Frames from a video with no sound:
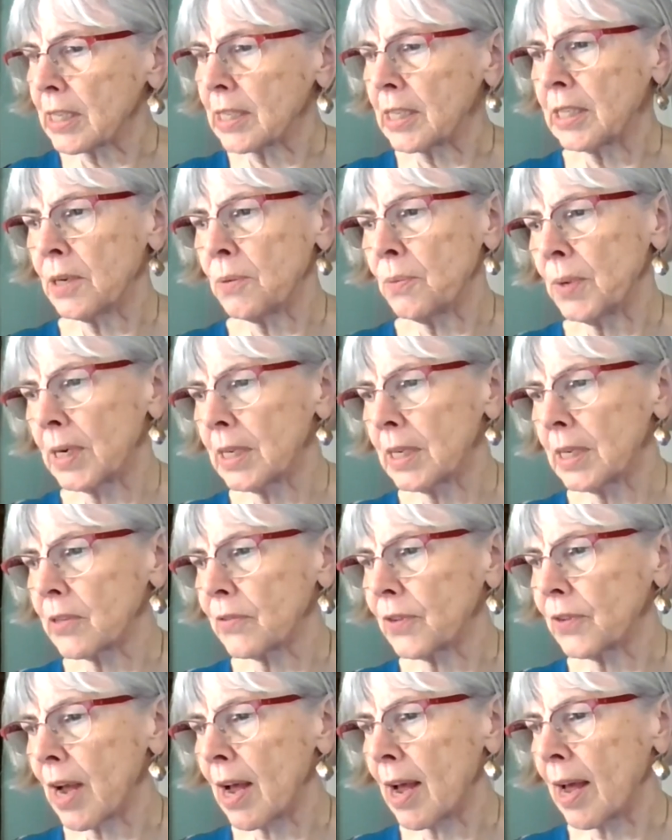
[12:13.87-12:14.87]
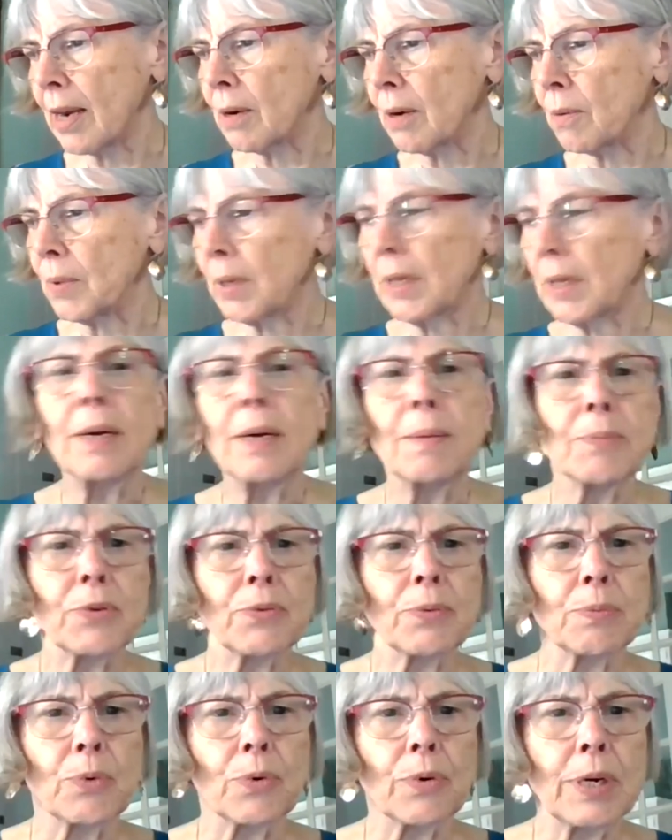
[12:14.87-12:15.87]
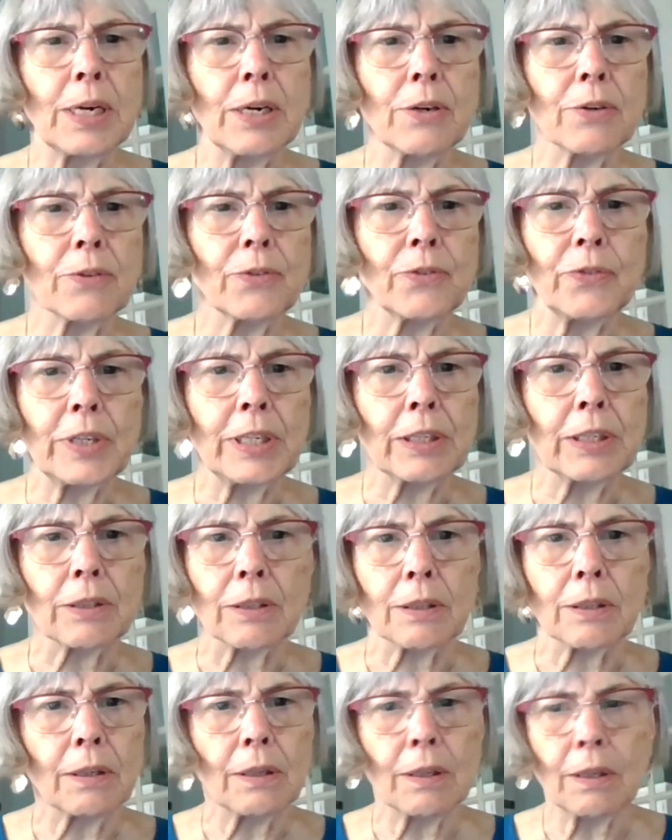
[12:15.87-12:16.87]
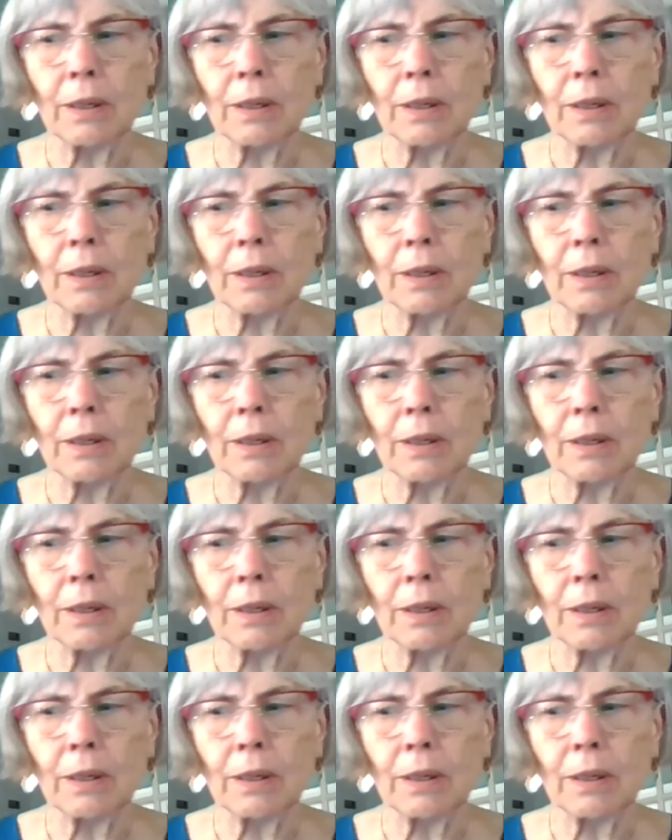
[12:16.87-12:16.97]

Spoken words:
and see what is of God and what comes from greed or fear?